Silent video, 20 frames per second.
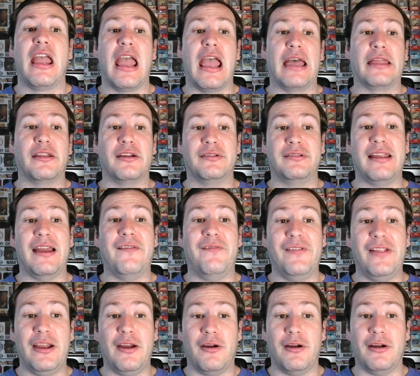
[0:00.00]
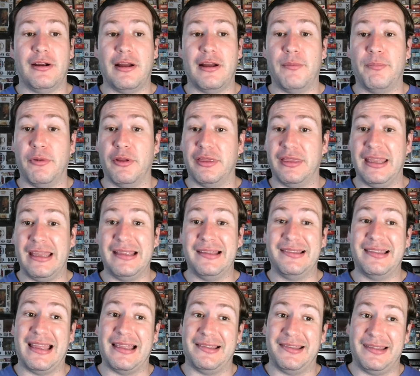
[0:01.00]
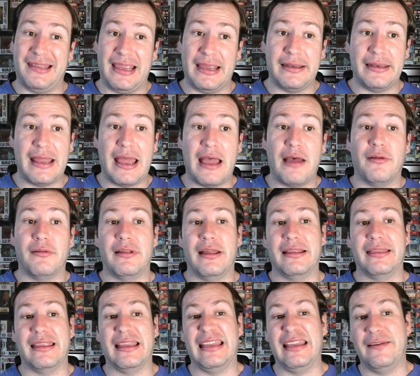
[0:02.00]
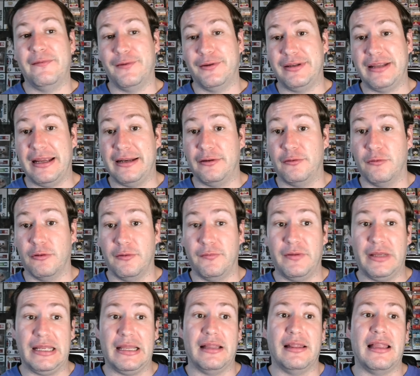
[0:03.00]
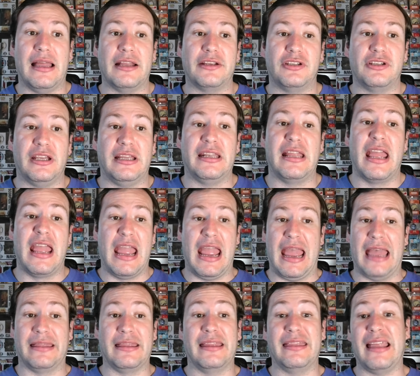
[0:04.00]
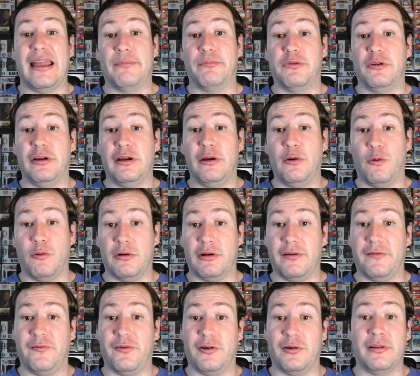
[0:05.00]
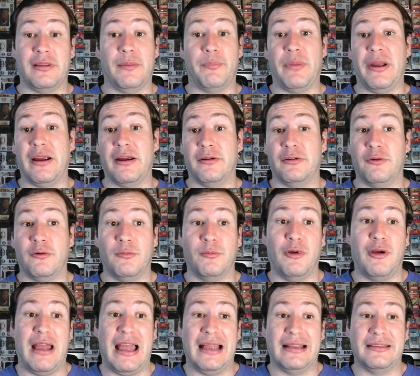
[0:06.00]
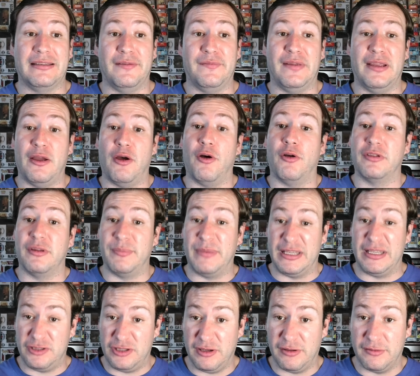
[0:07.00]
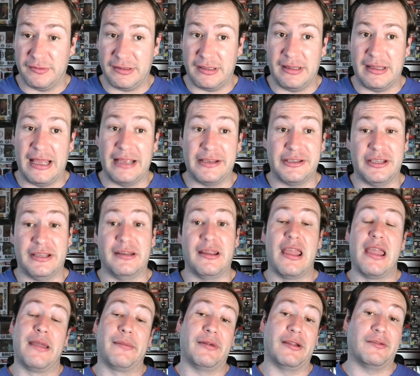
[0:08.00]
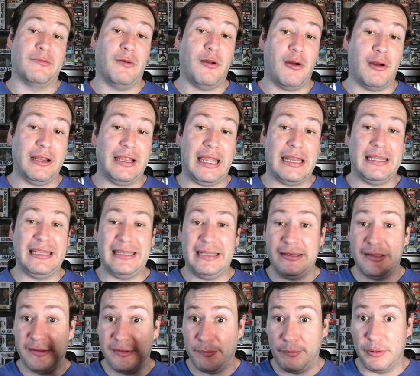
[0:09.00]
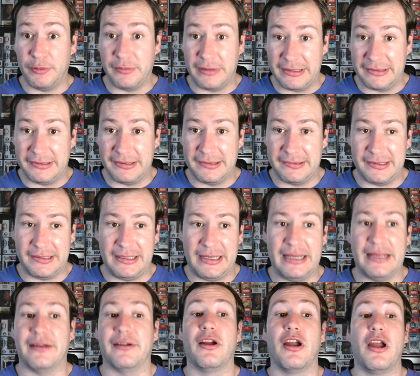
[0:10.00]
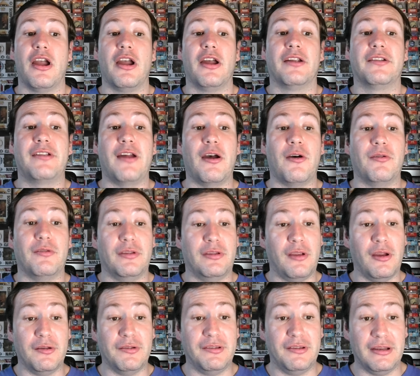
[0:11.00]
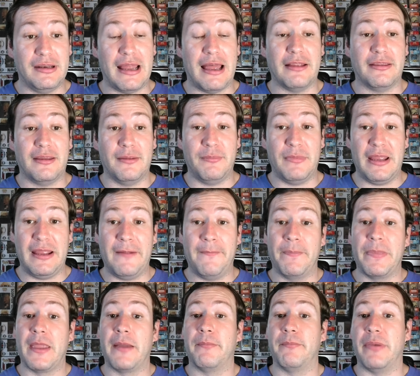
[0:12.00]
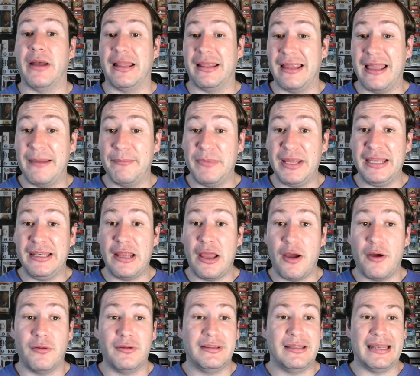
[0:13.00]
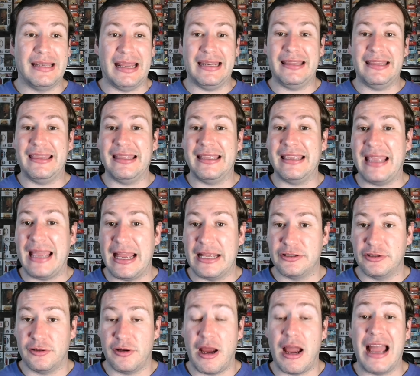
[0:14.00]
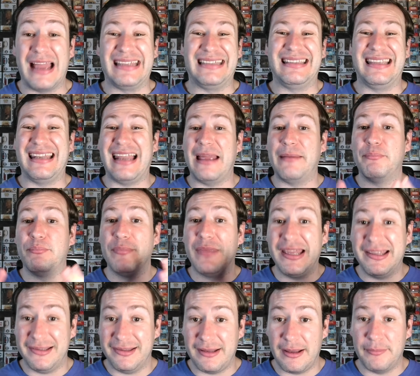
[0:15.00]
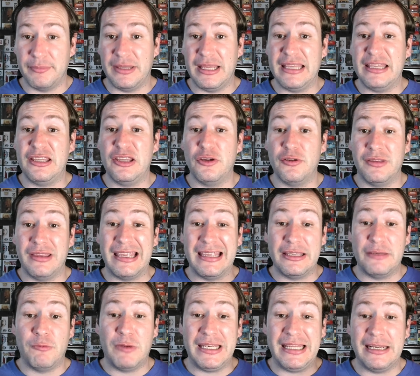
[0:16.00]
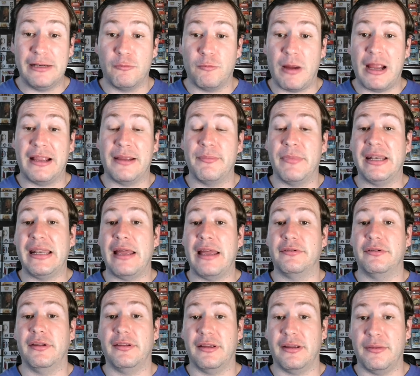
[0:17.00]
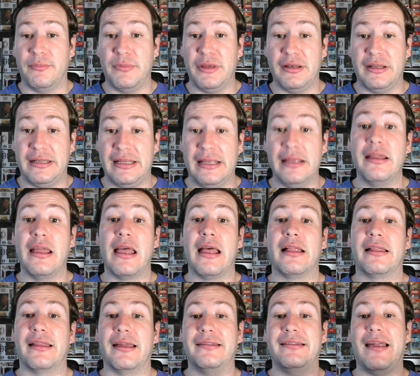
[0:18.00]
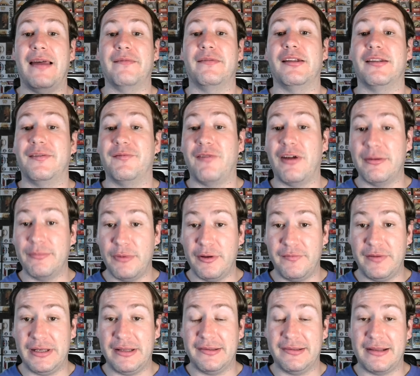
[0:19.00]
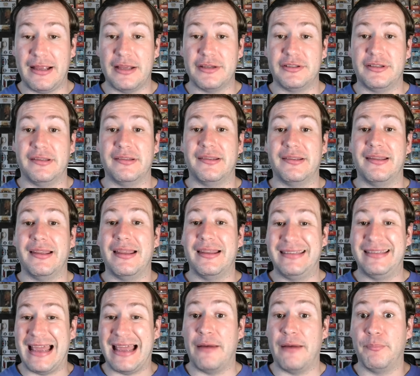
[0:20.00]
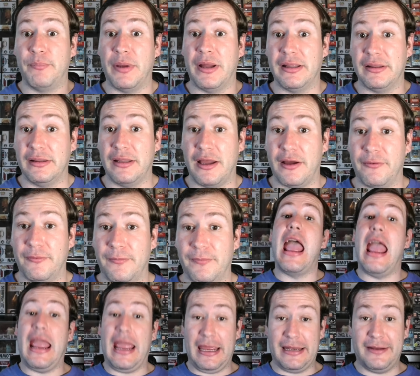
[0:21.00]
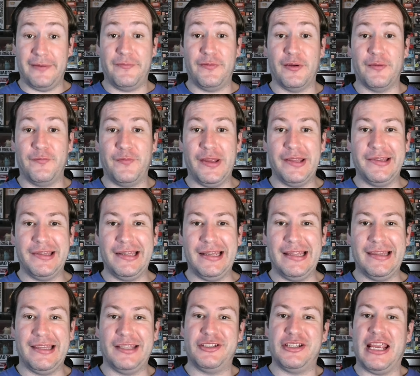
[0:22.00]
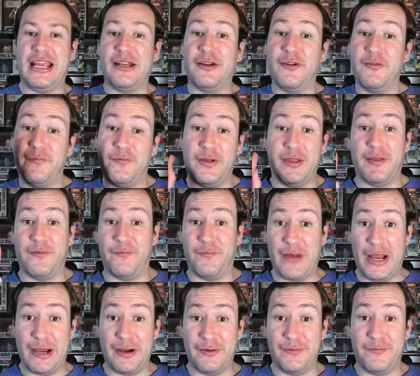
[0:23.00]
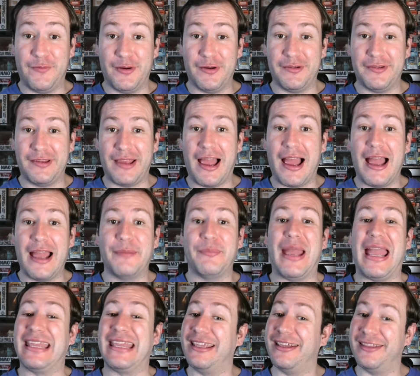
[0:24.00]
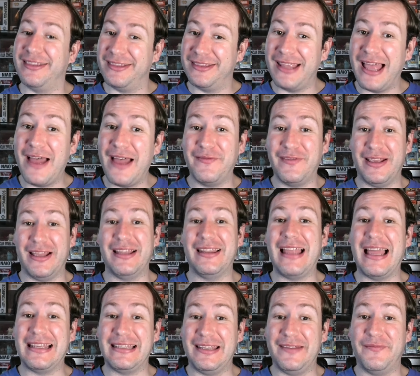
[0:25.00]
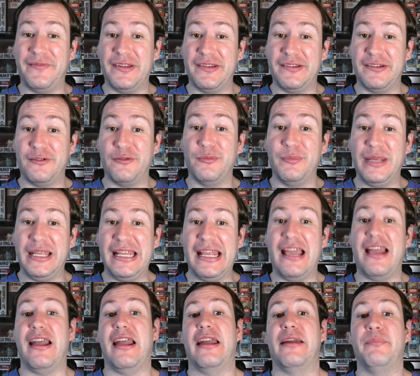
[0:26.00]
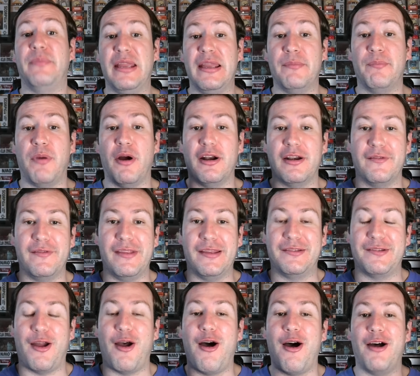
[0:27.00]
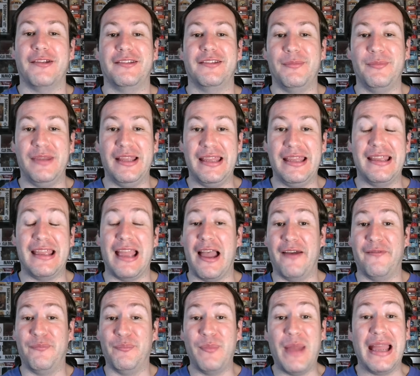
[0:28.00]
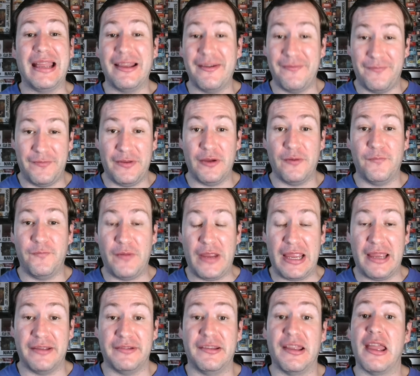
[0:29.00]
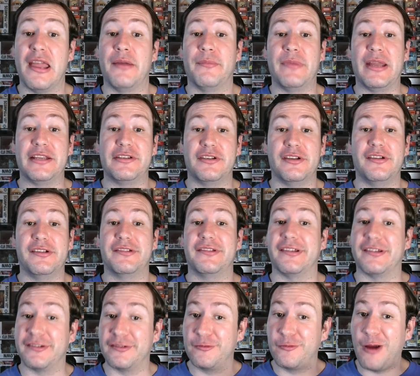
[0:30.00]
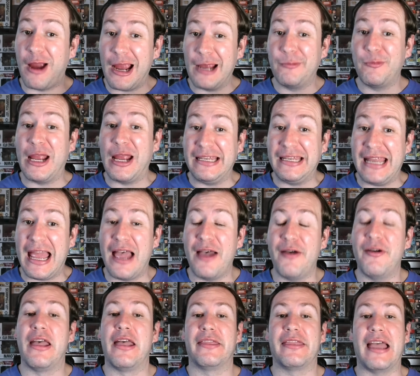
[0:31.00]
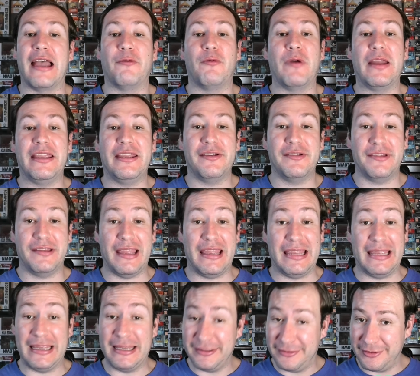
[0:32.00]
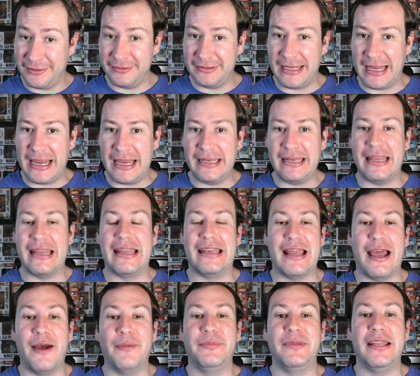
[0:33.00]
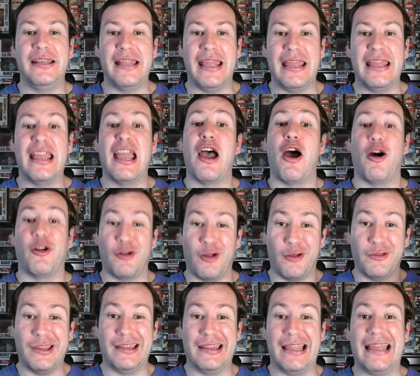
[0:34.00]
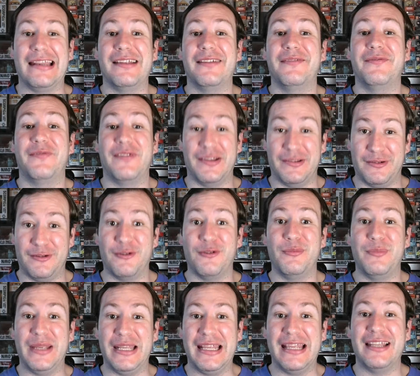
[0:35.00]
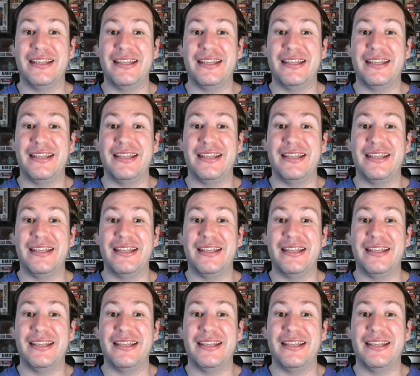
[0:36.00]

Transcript: and there definitely are a couple things that stand out, like the Evil Dead Groovy Collection, and then that pre-order for the Paranormal Activity Ultimate Chills Collection, because we are getting into spooky season here. So those stood out to me. But let me know, did anything catch your eye? Did I miss something you think we need to recommend out to the community? Let's have those fun movie discussions down below. And if you're visiting the channel for the very first time and you love collecting physical media and being part of this awesome league of mega film fans, make sure you subscribe right now. That way you stay entertained and up to date on all the latest physical media